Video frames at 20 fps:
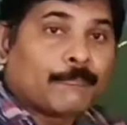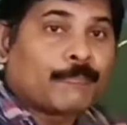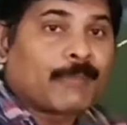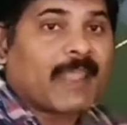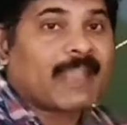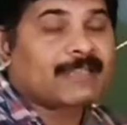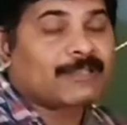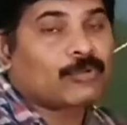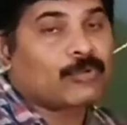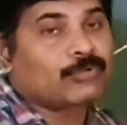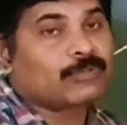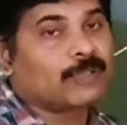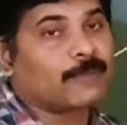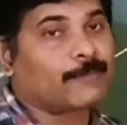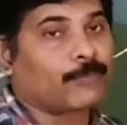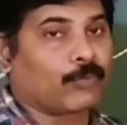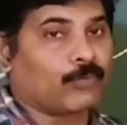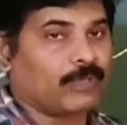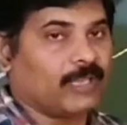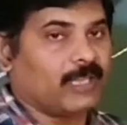break down the
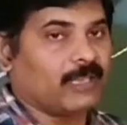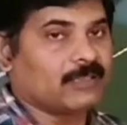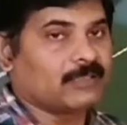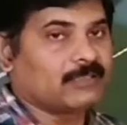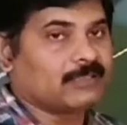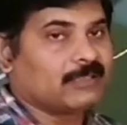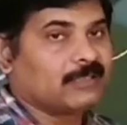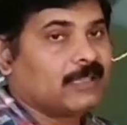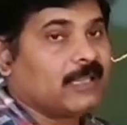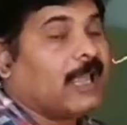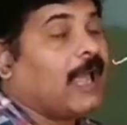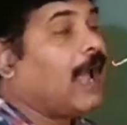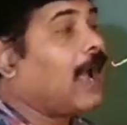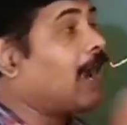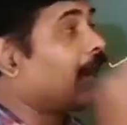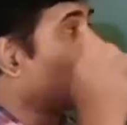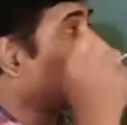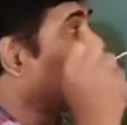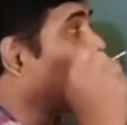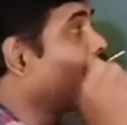proteins.
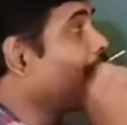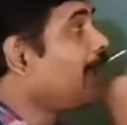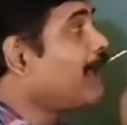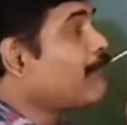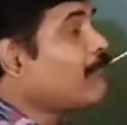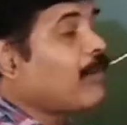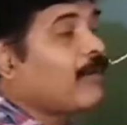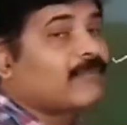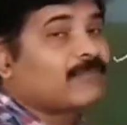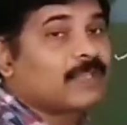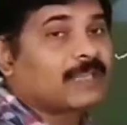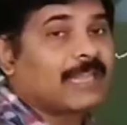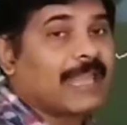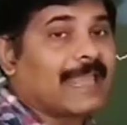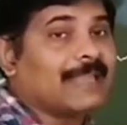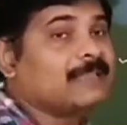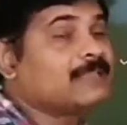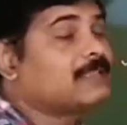And name of that